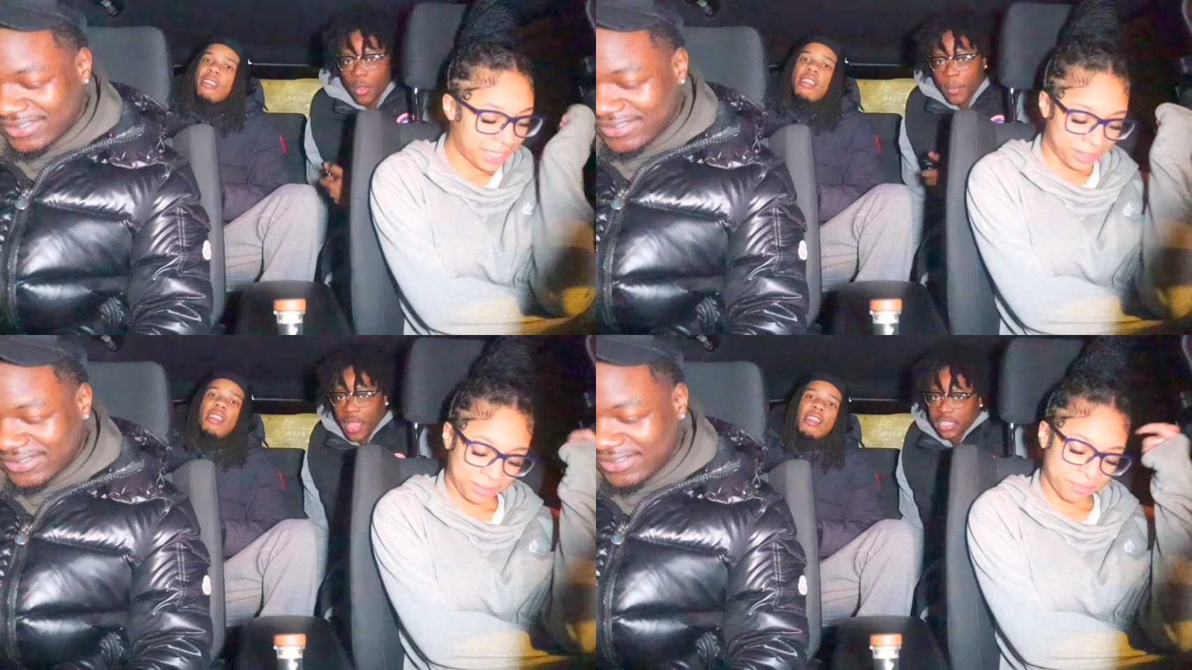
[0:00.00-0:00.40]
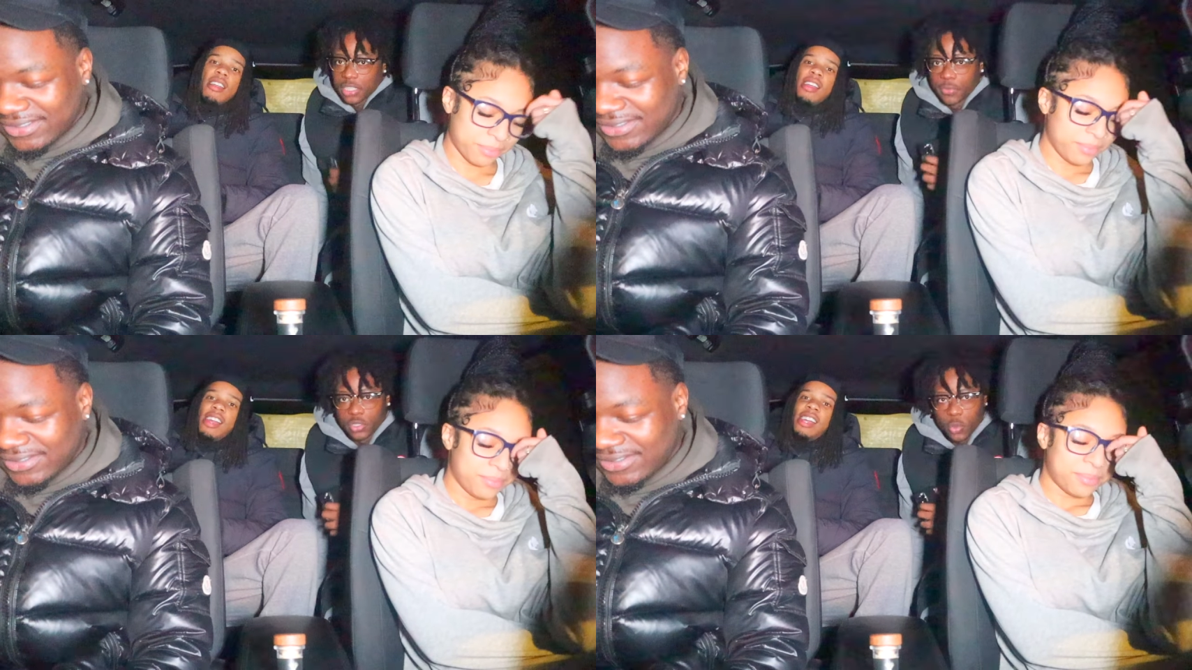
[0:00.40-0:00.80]
Speaker 1: gonna ask
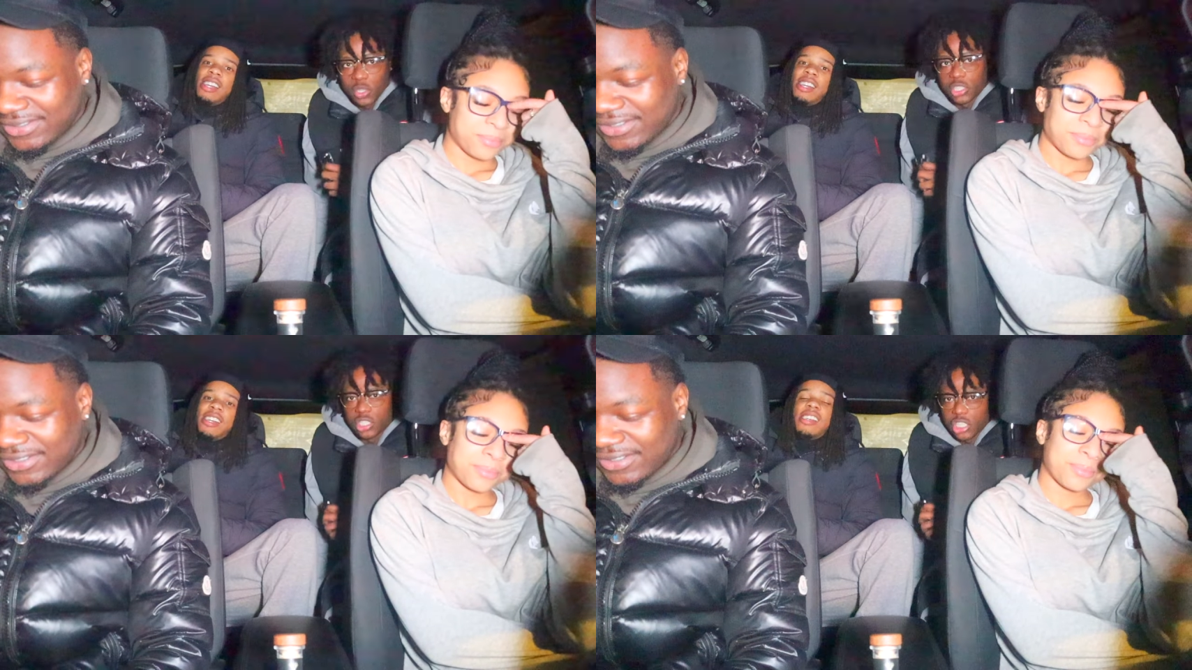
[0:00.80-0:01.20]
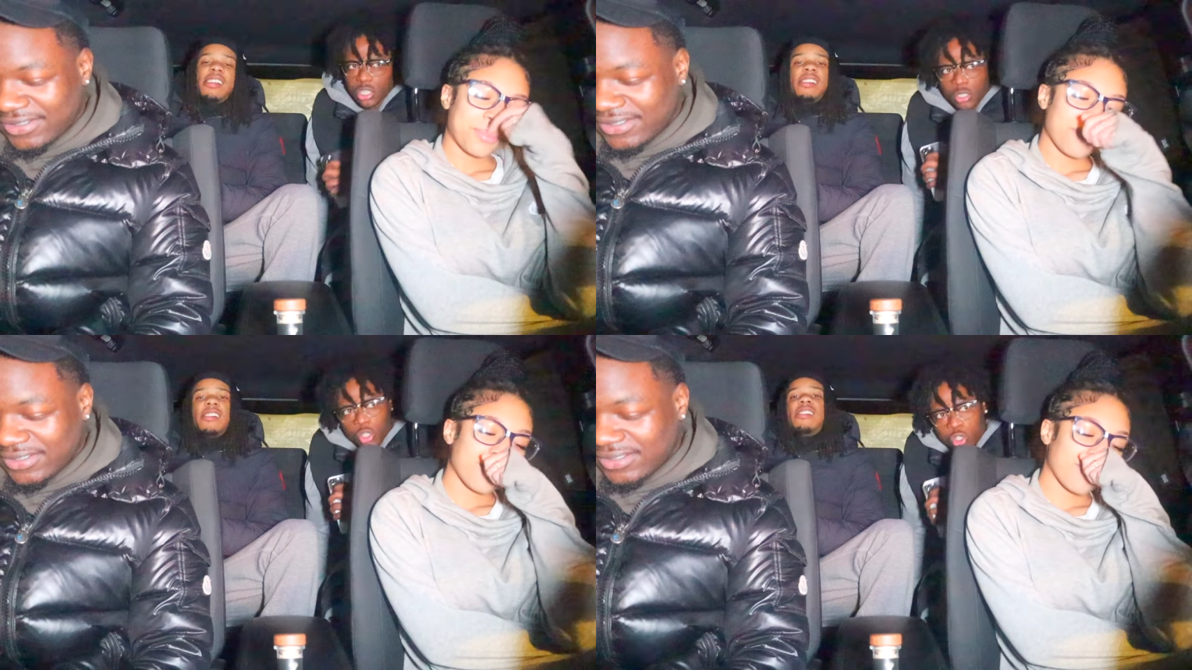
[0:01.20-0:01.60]
this first question,
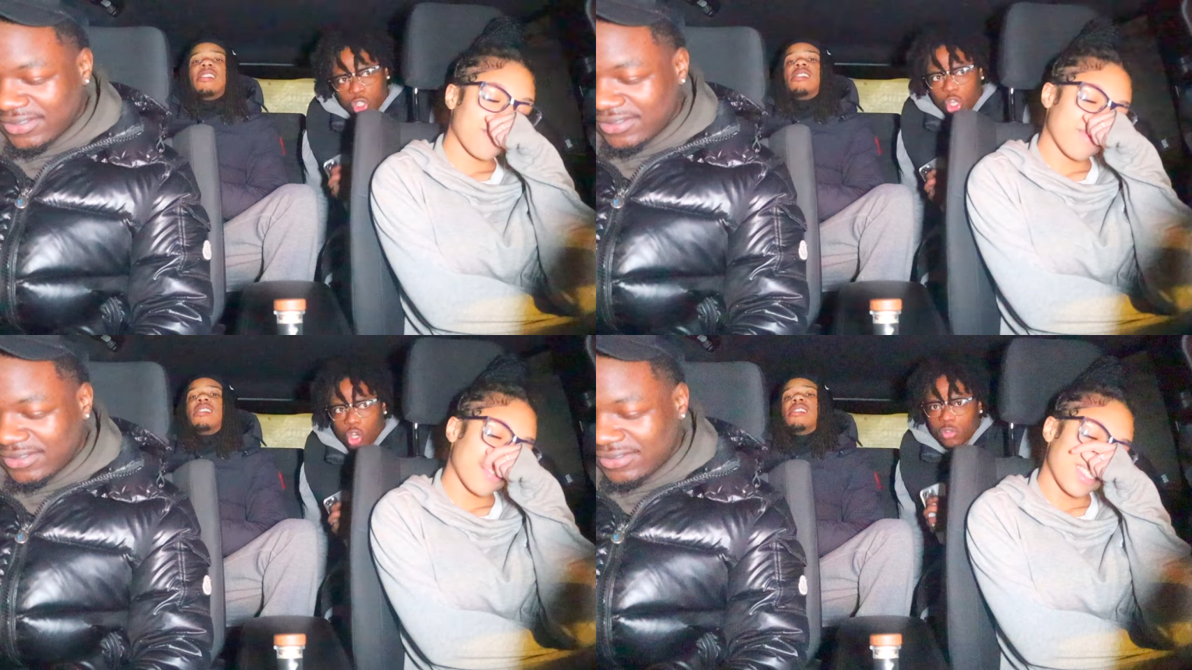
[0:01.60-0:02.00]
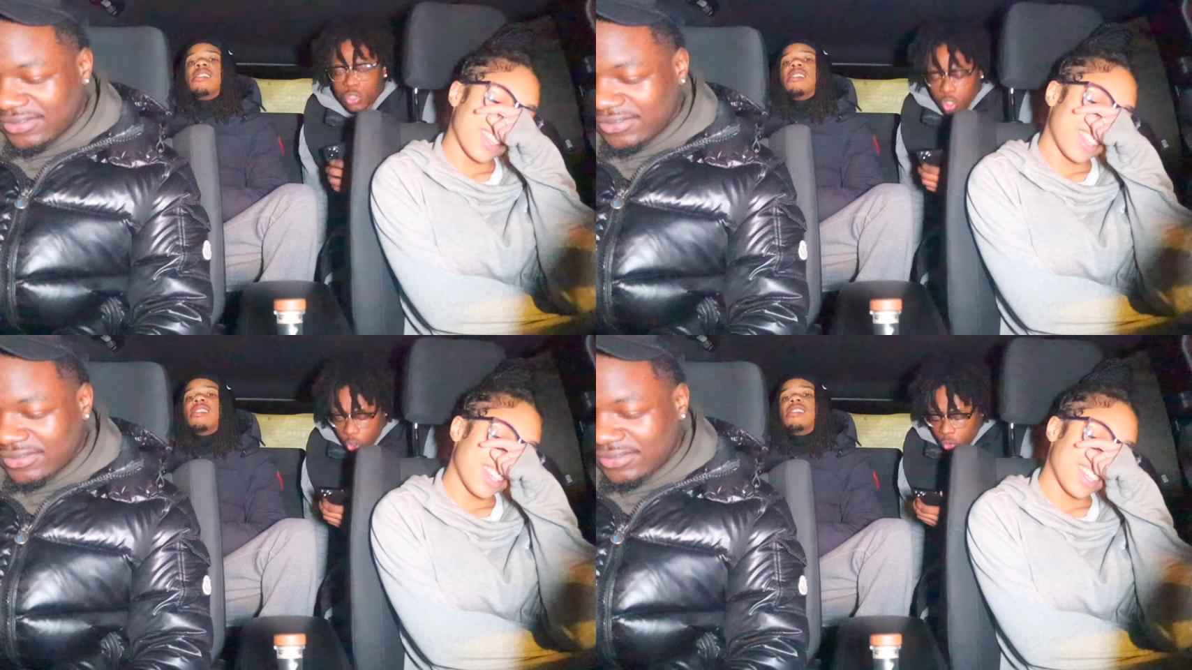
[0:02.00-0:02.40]
just so you know, start it
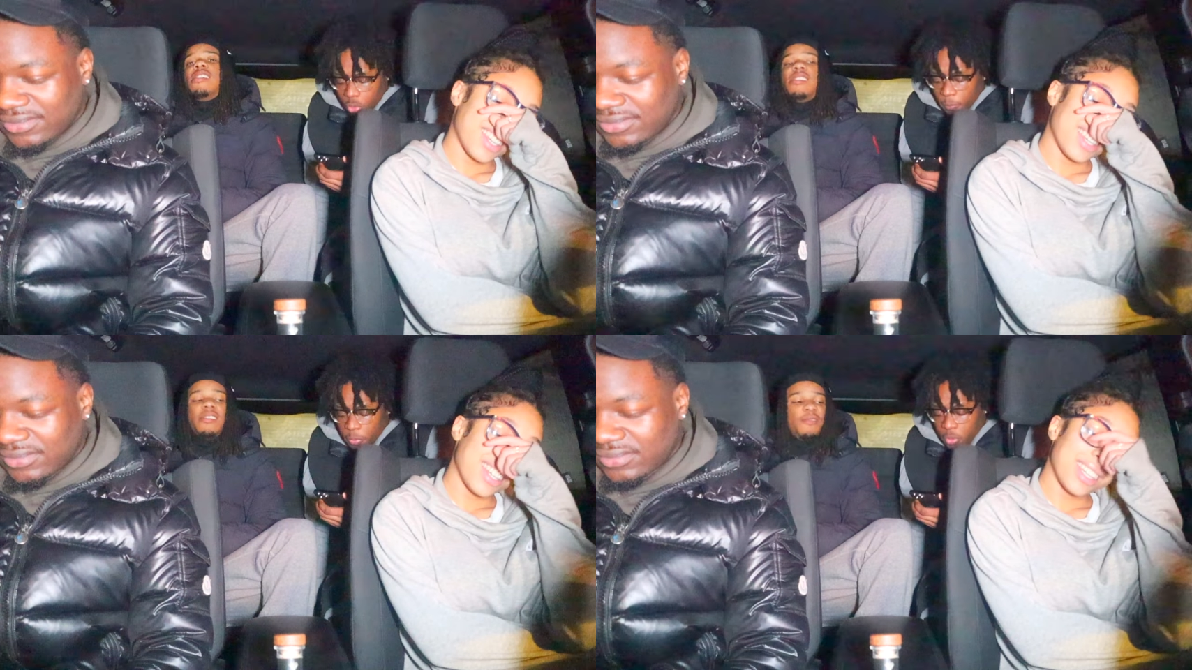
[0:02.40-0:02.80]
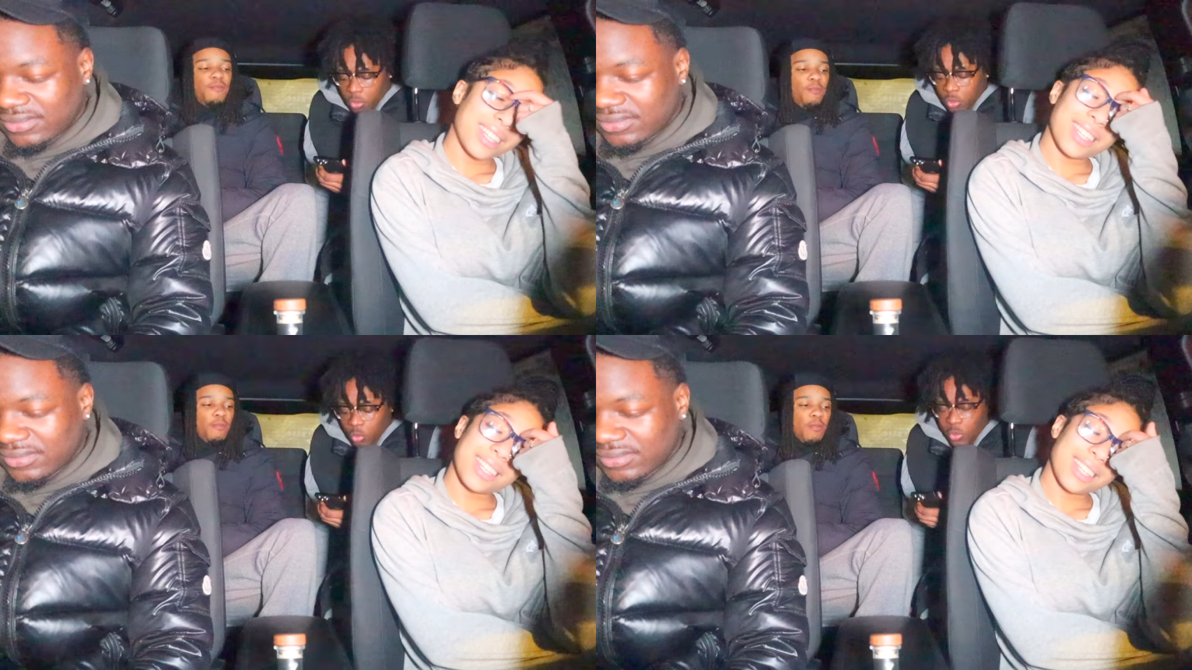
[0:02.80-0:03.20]
off slow.
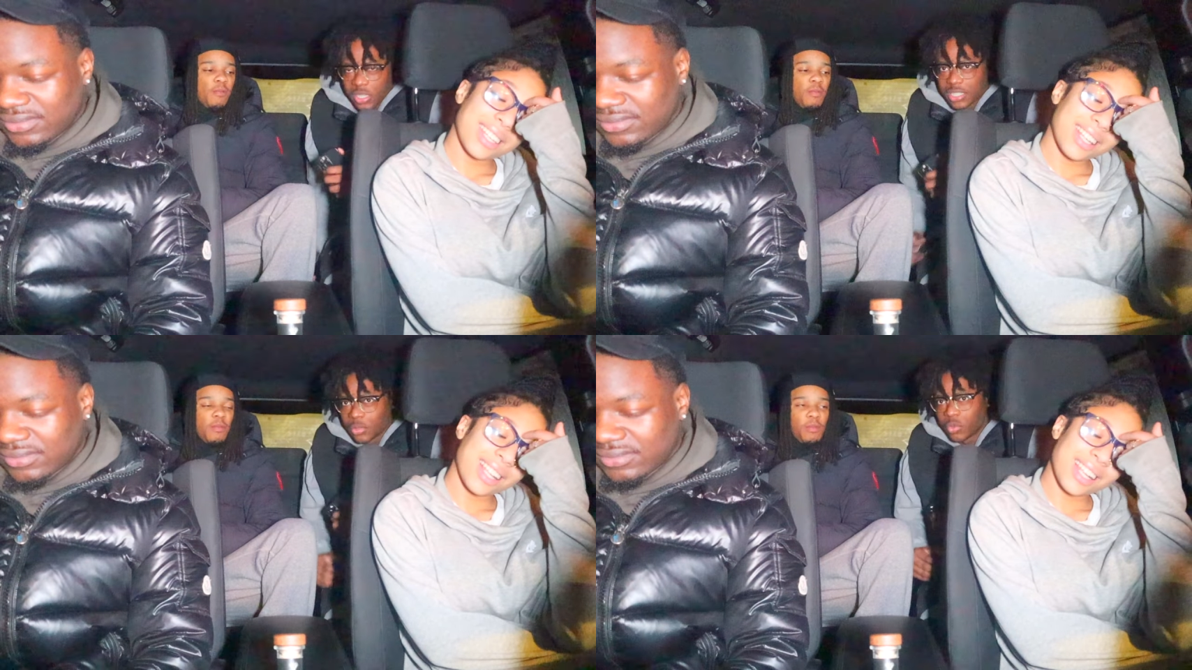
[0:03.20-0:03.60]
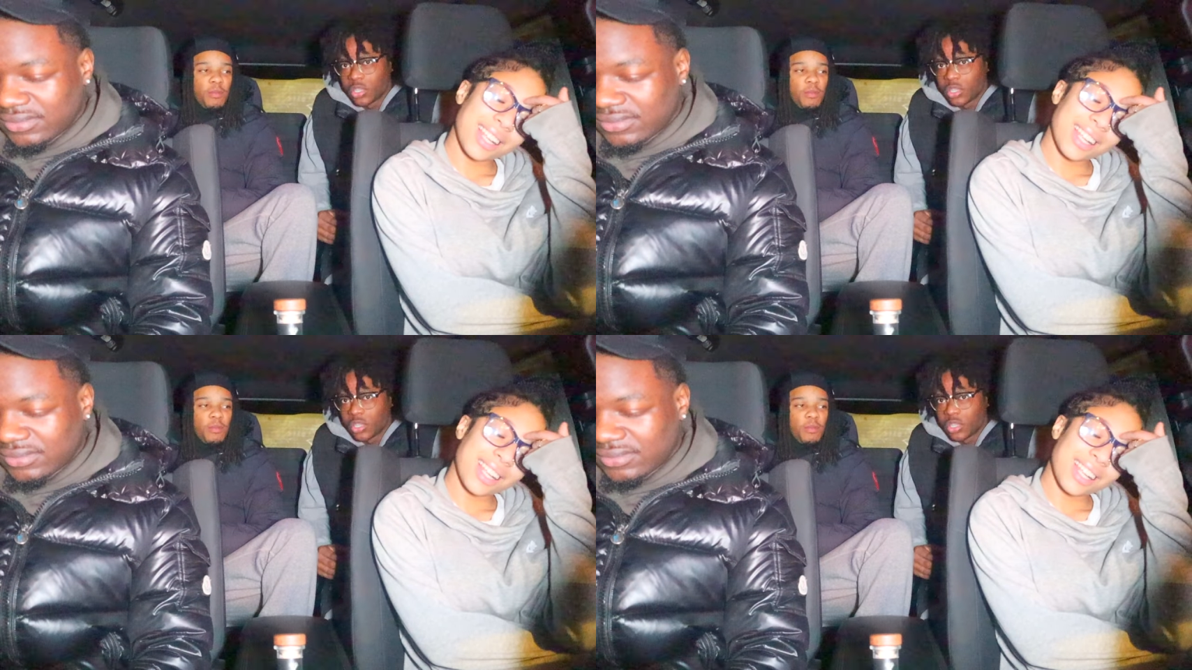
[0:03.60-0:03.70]
What is